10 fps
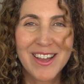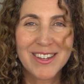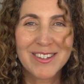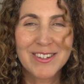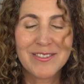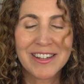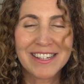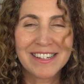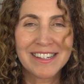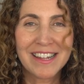to, in
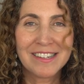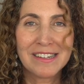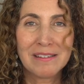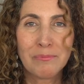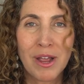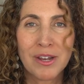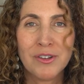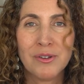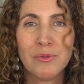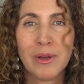a sense, spread
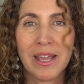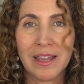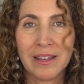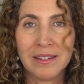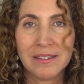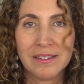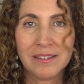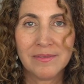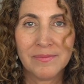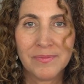your wings
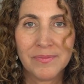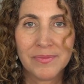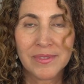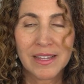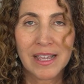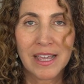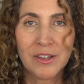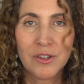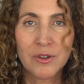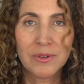
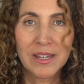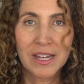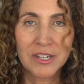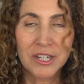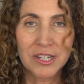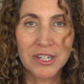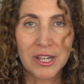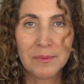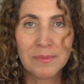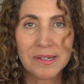in your
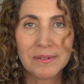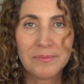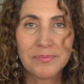relationships